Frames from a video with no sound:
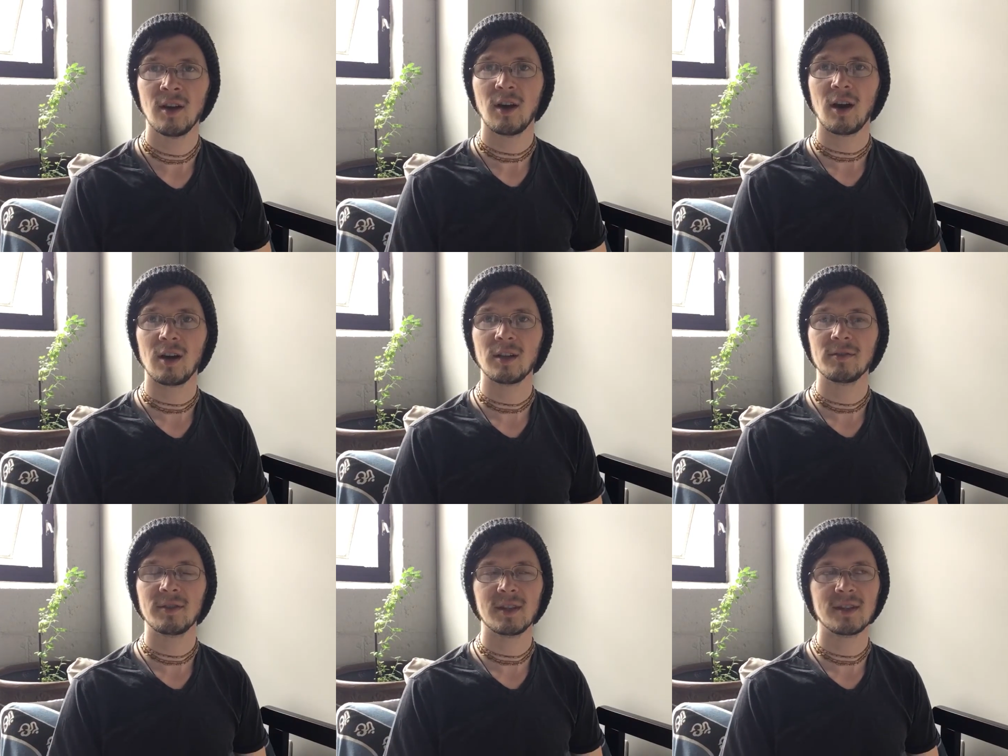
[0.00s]
All
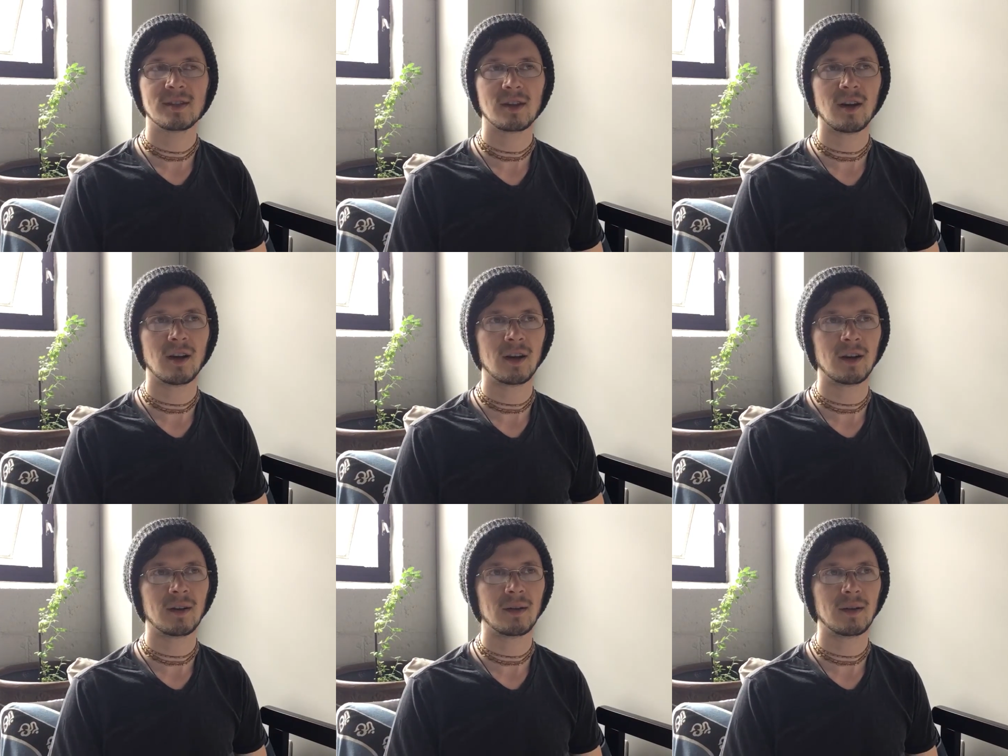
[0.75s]
of these
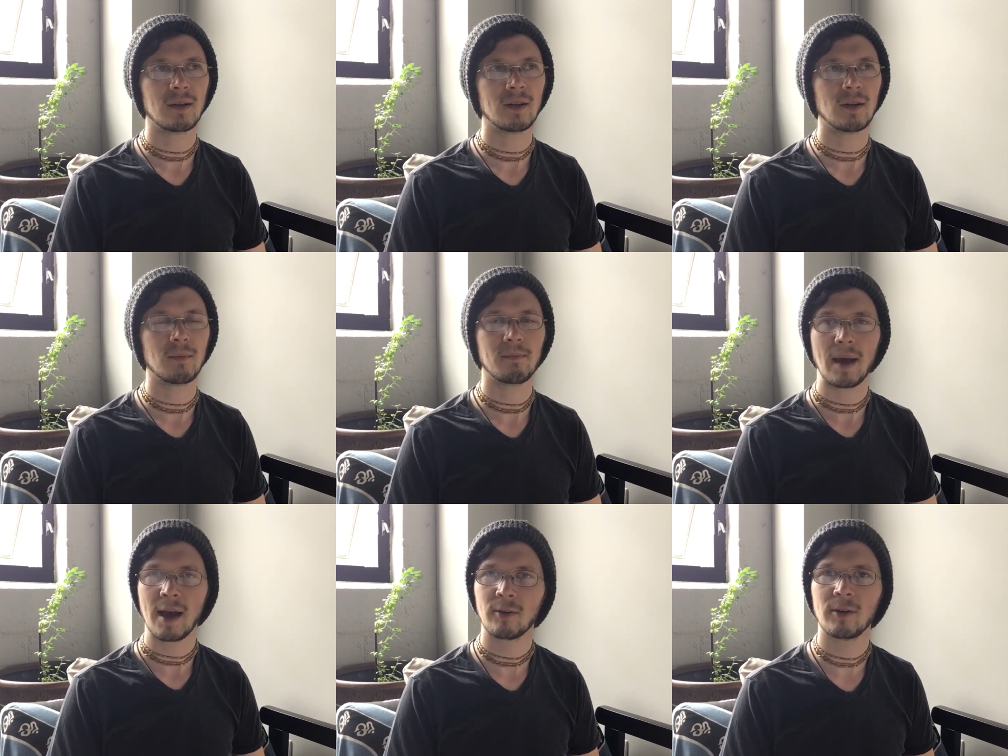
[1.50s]
are,
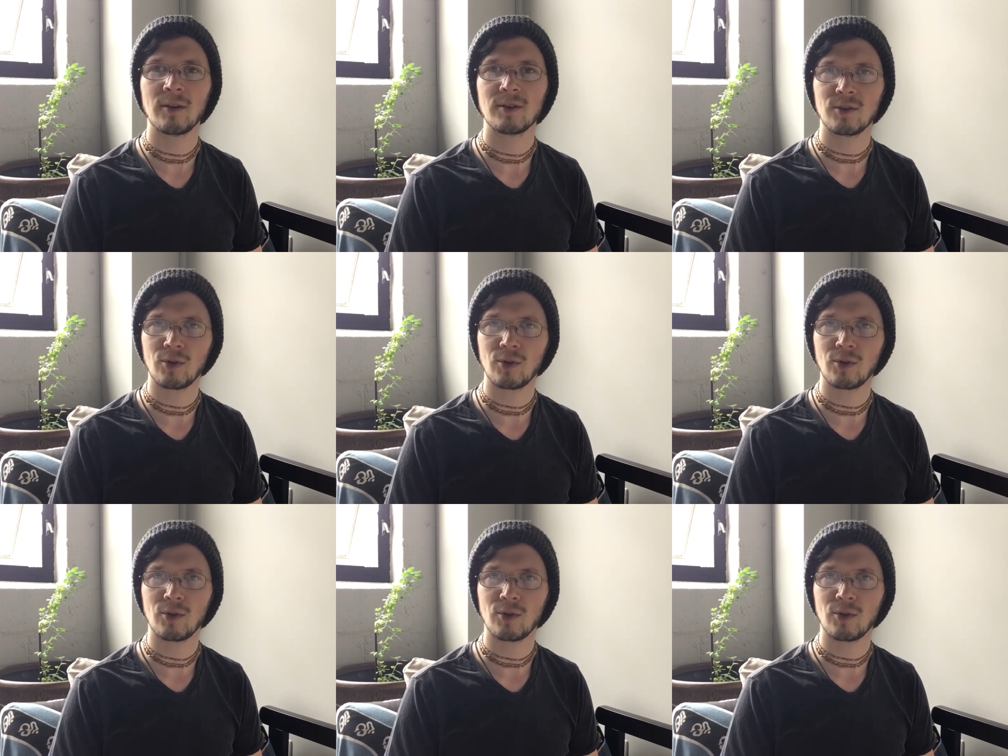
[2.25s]
background